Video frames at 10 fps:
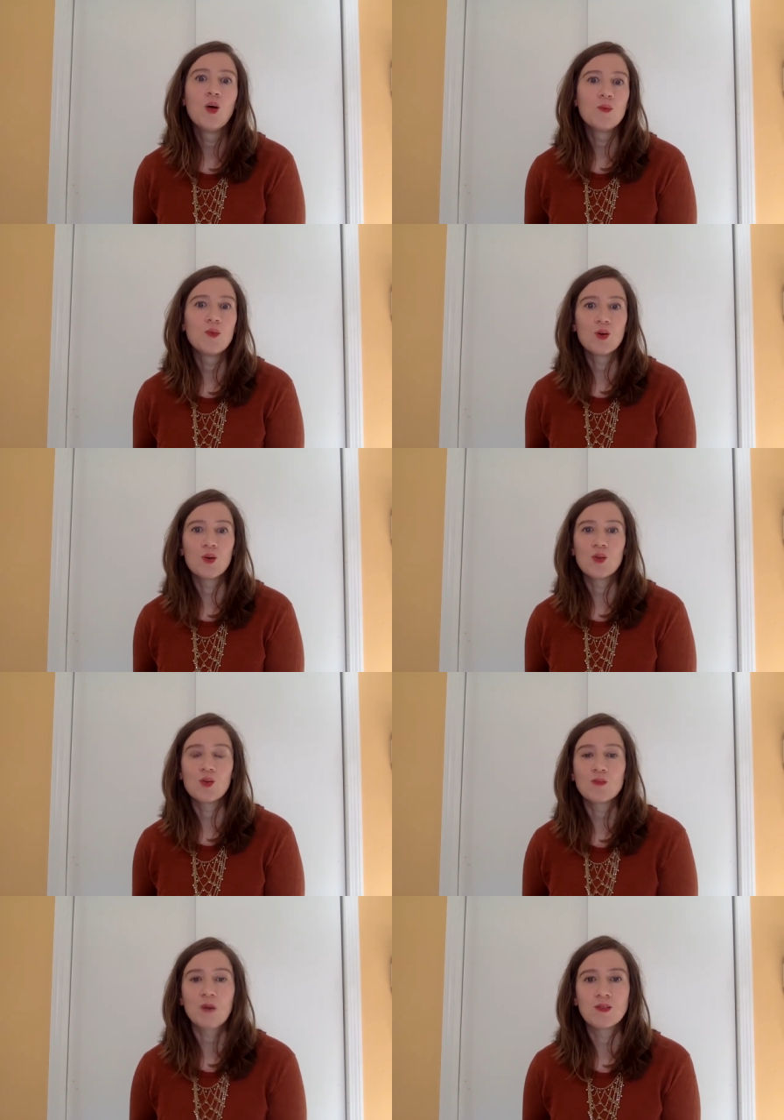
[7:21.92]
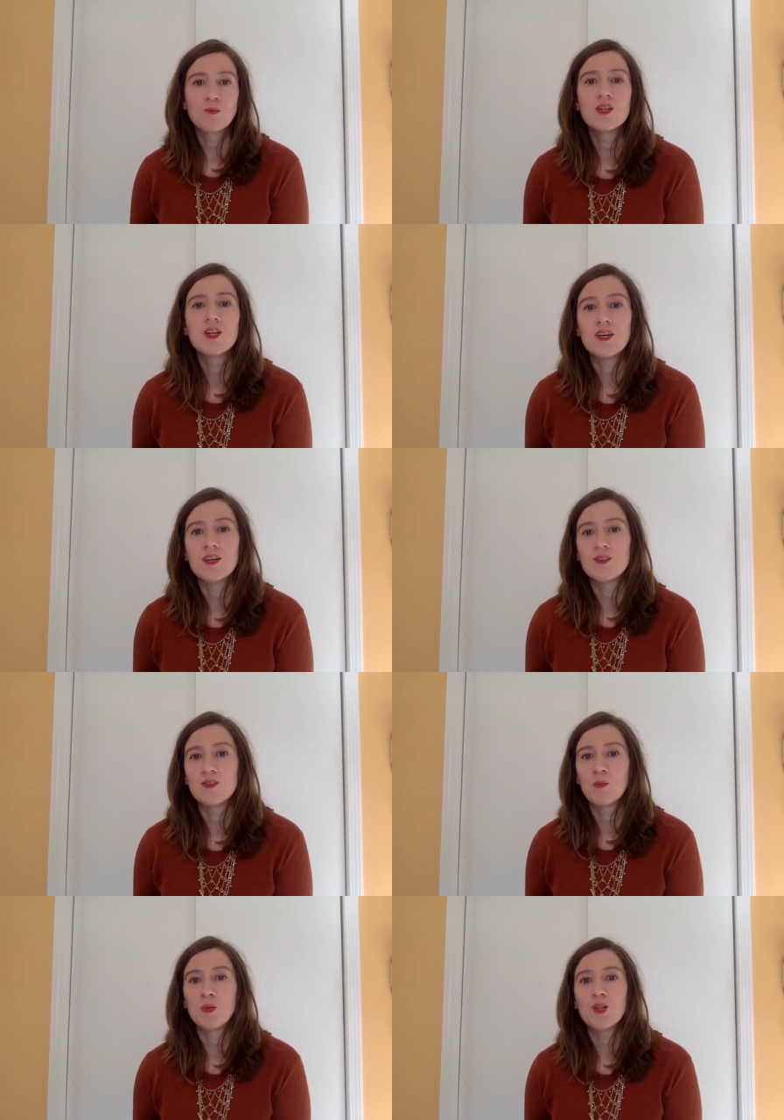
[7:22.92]
the responsibility is
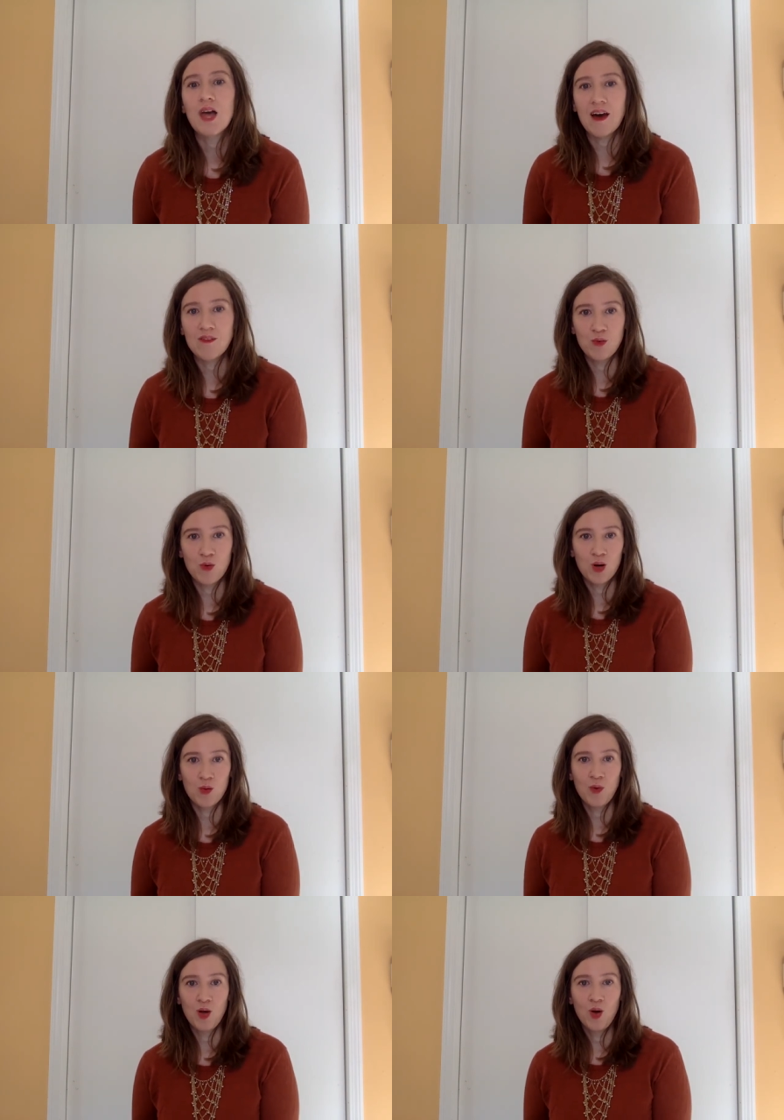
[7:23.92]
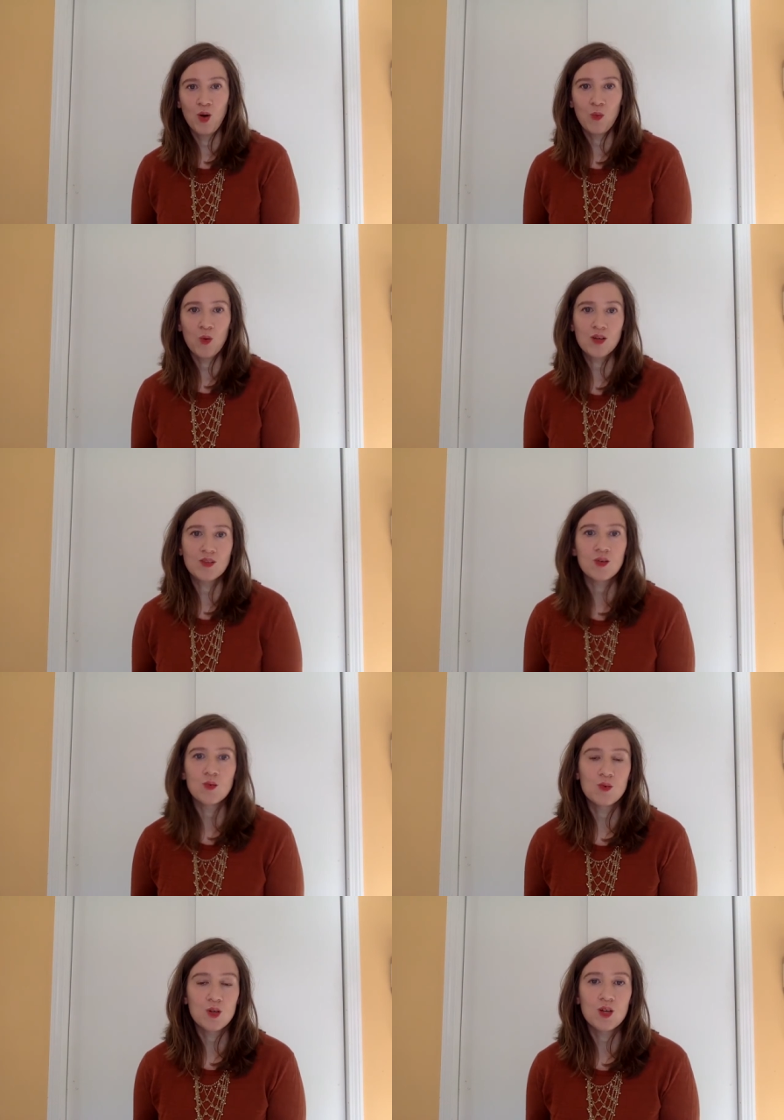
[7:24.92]
the platform, whereas
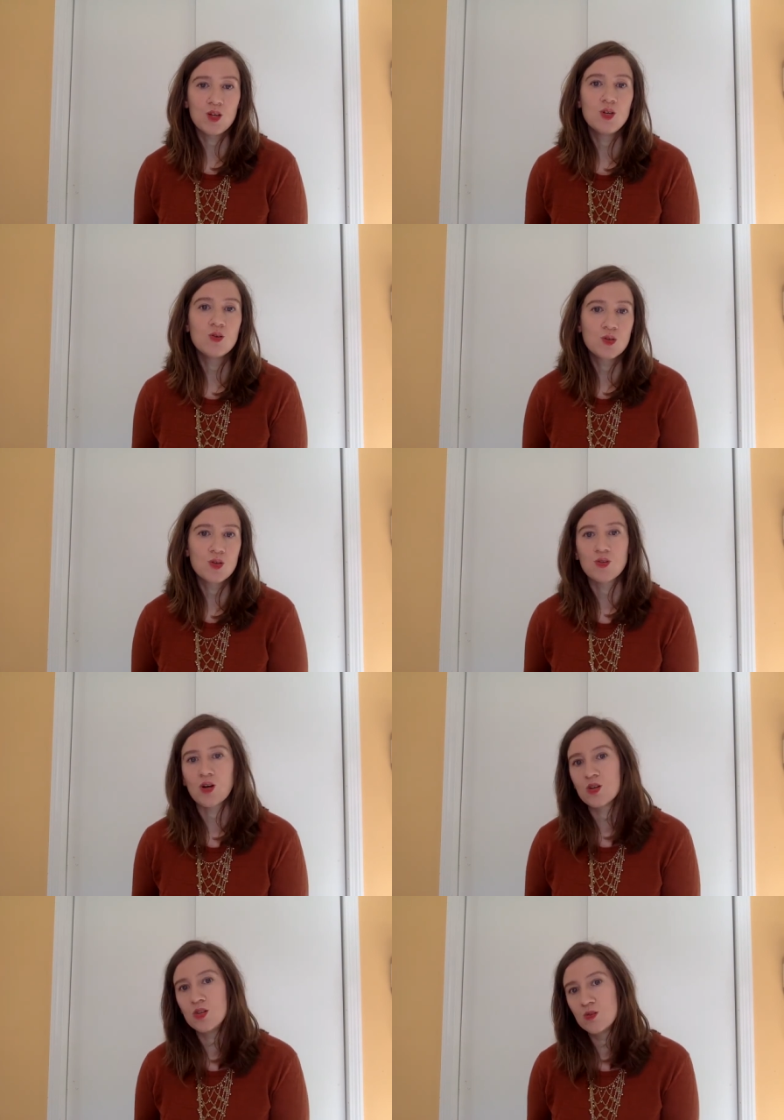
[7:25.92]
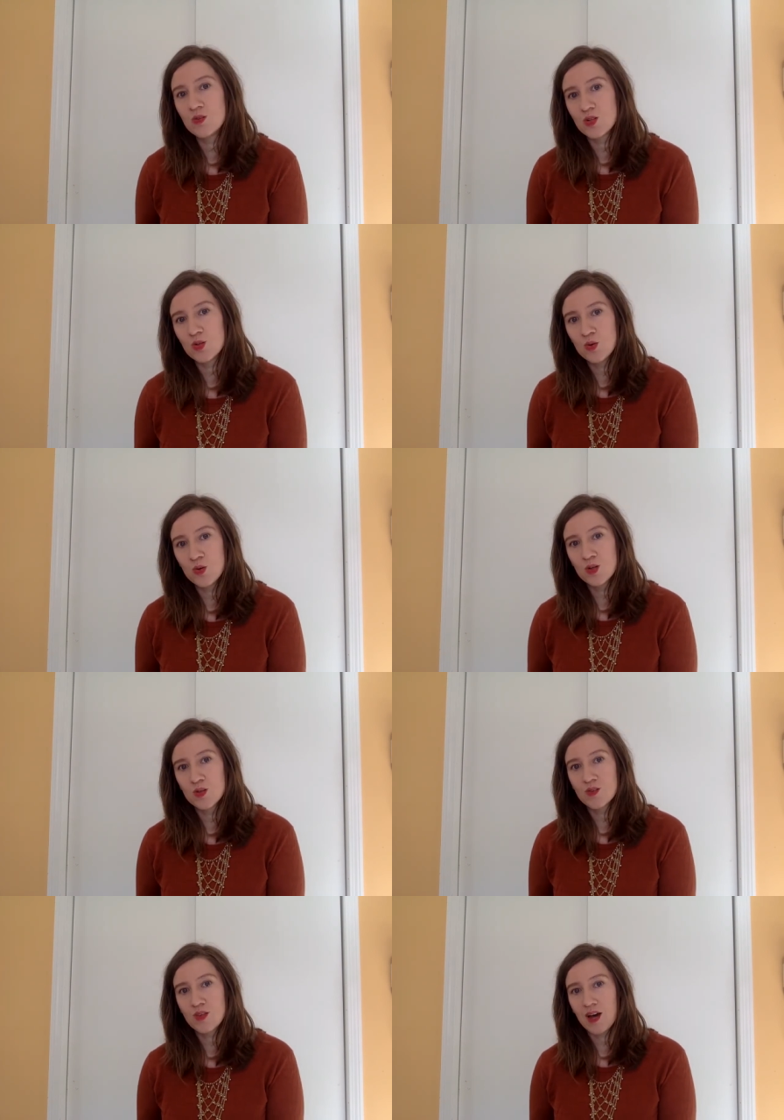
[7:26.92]
users are using
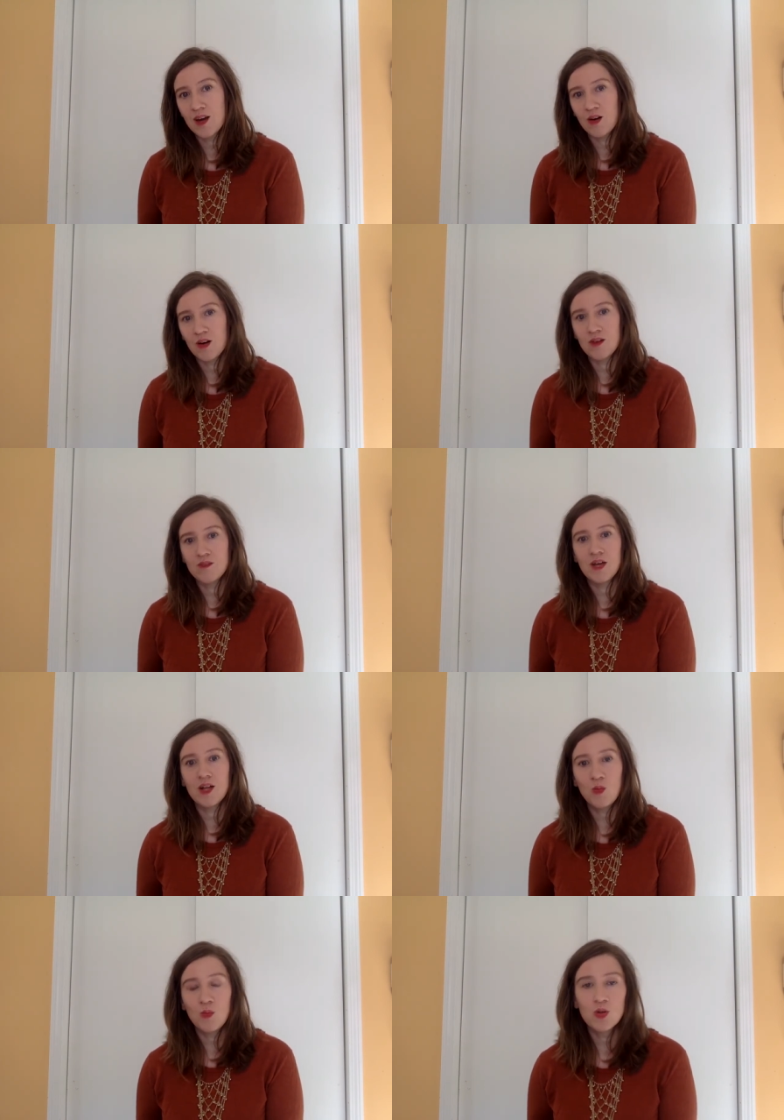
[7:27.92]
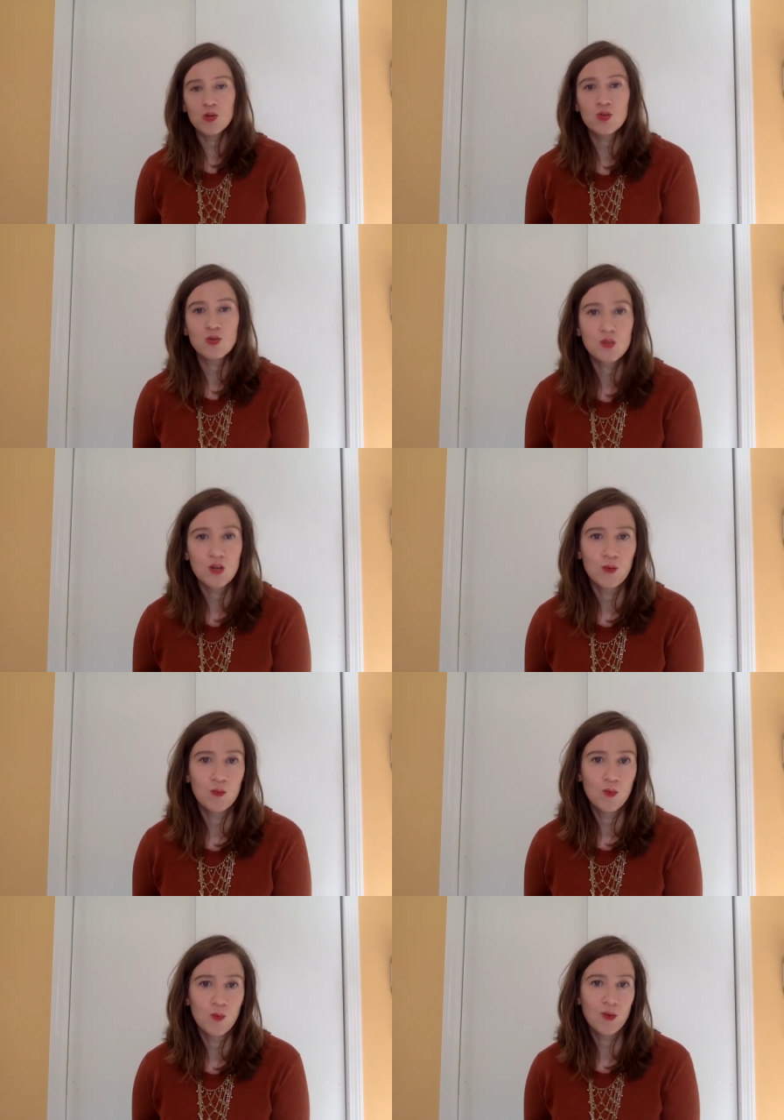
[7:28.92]
tools that are available to
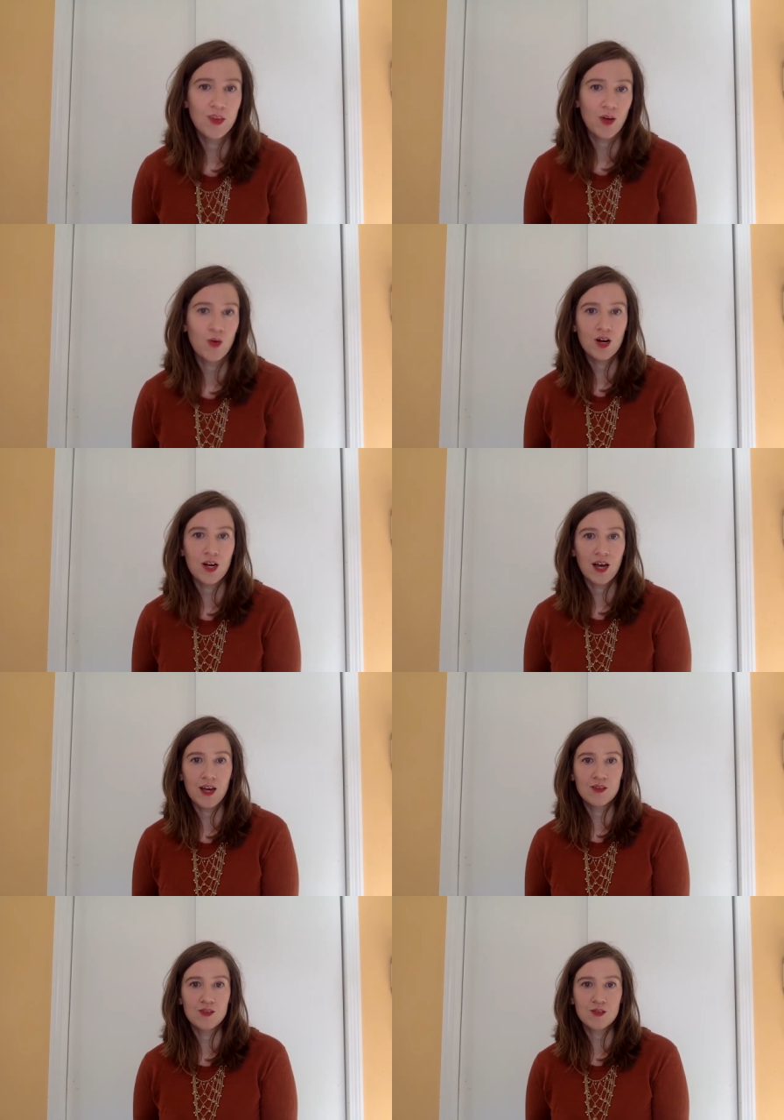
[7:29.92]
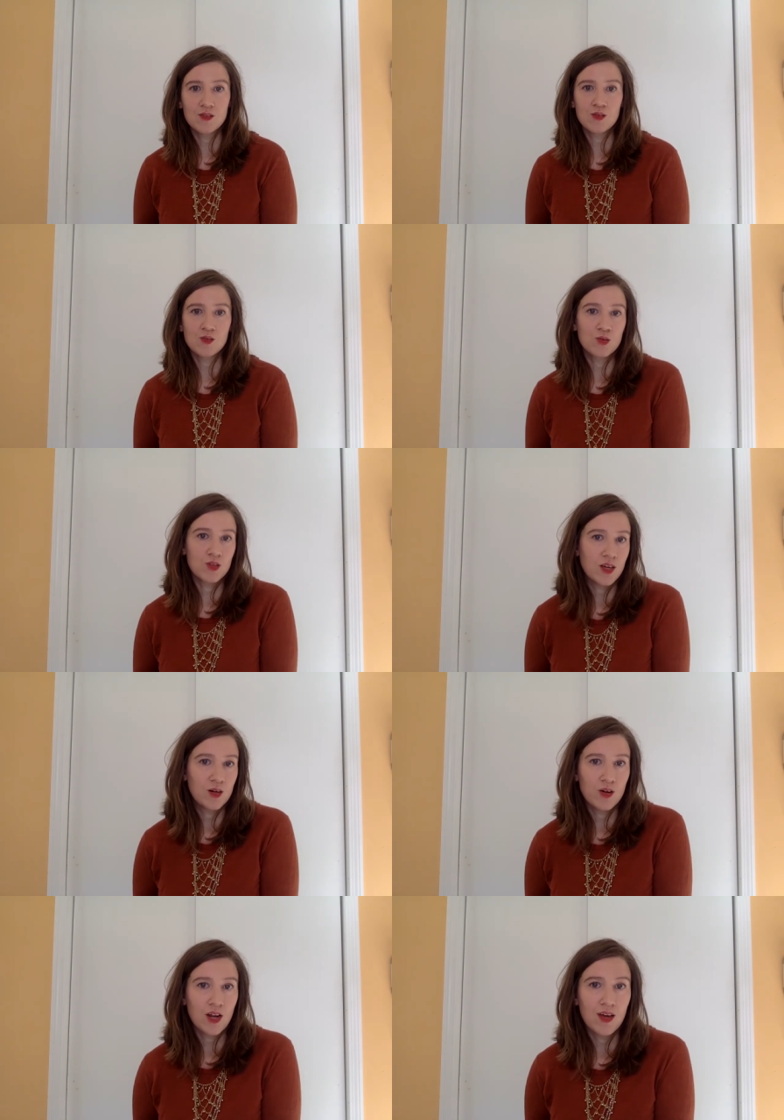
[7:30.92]
them when they organize through the
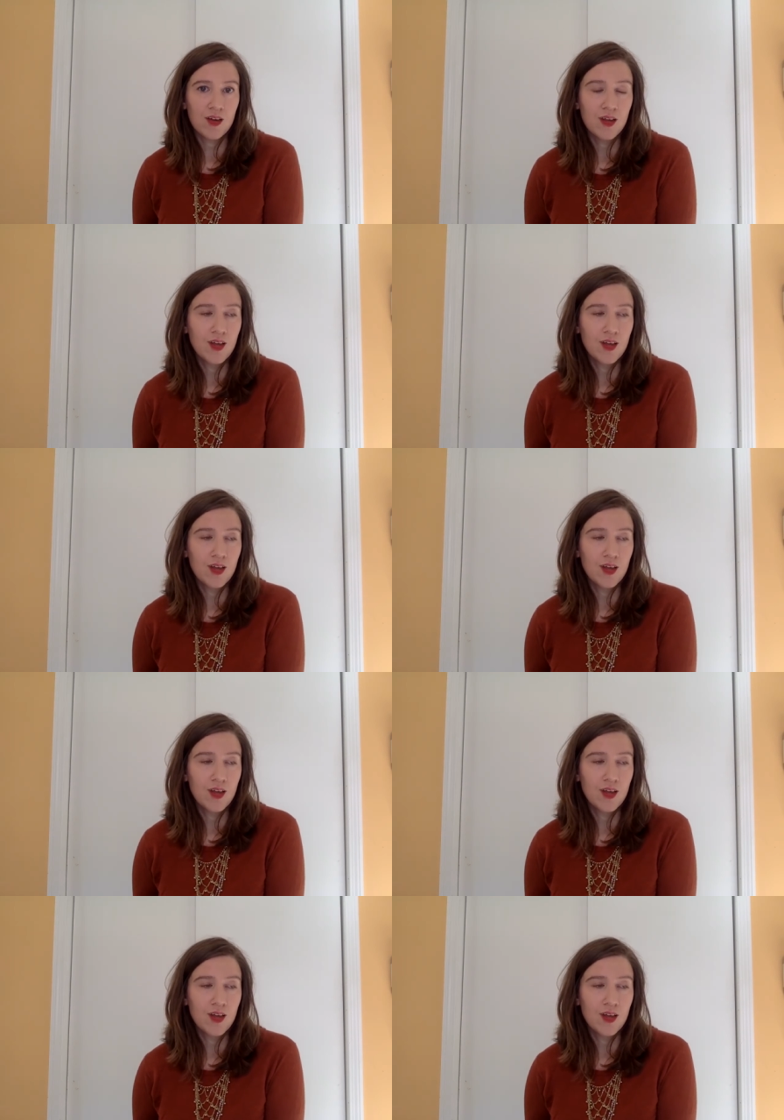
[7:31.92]
internet,